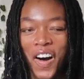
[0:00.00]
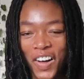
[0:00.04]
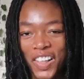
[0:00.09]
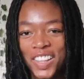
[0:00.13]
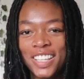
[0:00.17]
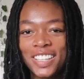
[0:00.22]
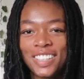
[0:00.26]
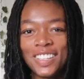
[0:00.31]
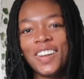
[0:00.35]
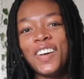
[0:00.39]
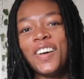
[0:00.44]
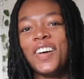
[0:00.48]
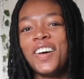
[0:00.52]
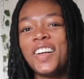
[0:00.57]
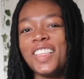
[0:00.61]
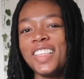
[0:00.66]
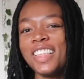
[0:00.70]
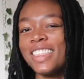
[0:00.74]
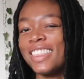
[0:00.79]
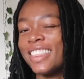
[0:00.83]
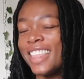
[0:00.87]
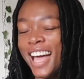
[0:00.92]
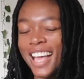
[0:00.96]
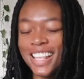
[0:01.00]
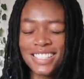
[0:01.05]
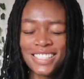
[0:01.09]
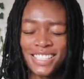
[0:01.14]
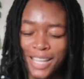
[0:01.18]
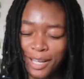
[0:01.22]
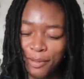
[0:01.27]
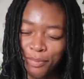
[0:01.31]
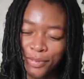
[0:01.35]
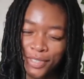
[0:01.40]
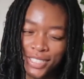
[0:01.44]
all in all, that
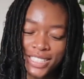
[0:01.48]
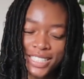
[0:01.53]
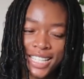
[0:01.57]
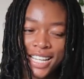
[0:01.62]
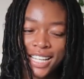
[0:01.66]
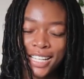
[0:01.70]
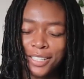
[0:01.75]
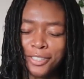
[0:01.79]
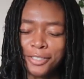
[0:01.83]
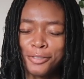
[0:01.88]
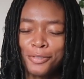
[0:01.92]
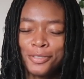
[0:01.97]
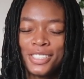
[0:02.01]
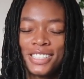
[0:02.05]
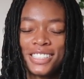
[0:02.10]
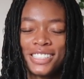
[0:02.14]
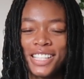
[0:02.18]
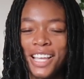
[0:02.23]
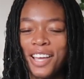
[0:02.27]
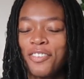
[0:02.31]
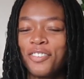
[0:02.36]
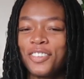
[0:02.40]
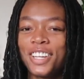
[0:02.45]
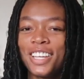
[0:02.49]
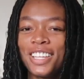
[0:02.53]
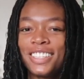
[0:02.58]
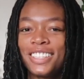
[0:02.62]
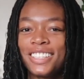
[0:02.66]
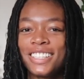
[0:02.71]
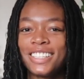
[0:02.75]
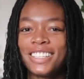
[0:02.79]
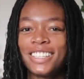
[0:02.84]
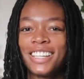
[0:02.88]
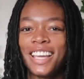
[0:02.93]
sample sale was
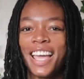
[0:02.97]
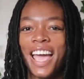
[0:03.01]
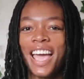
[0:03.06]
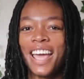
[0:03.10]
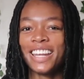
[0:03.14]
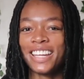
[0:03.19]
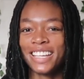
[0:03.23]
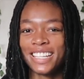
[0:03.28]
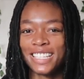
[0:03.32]
definitely an